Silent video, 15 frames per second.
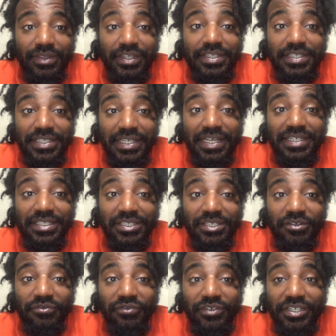sons
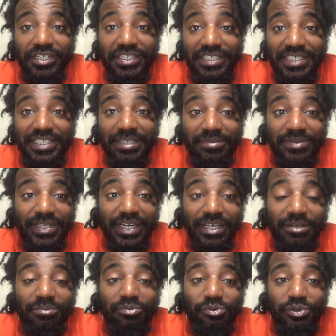of seems
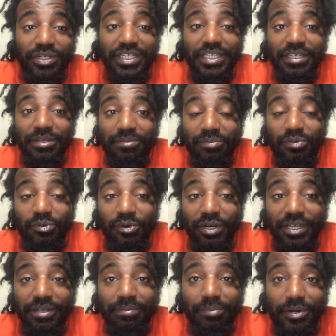like a pretty
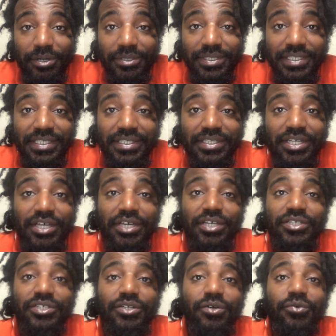important person.
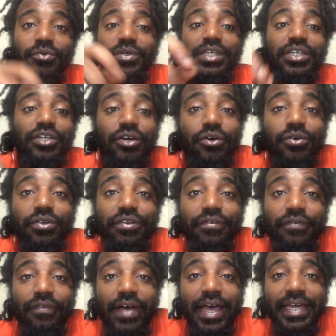So we go on to
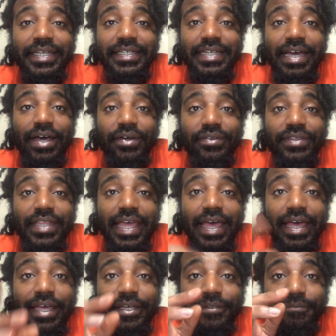find out
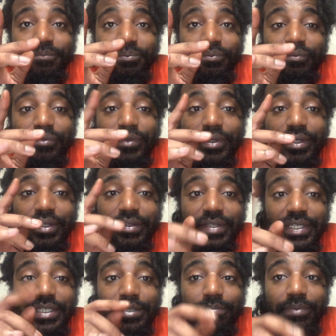that
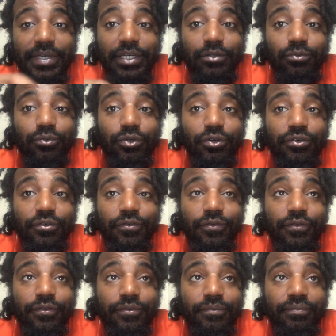this big wolf
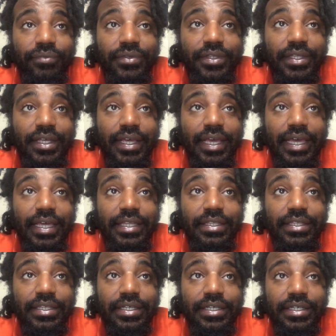
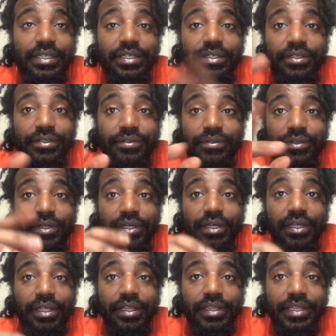and the
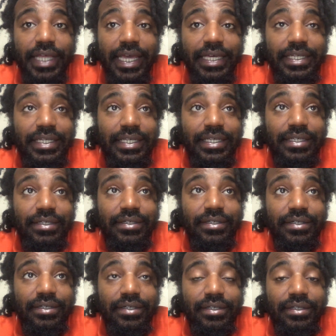
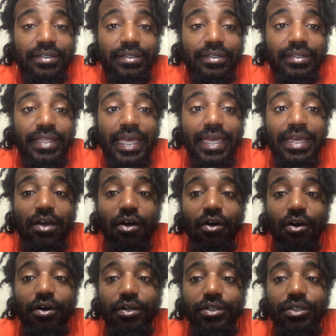lady, they
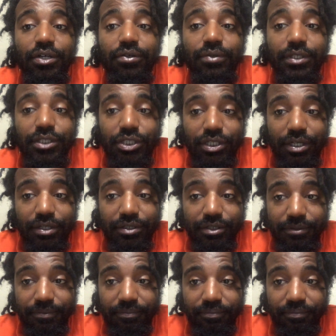all know each other.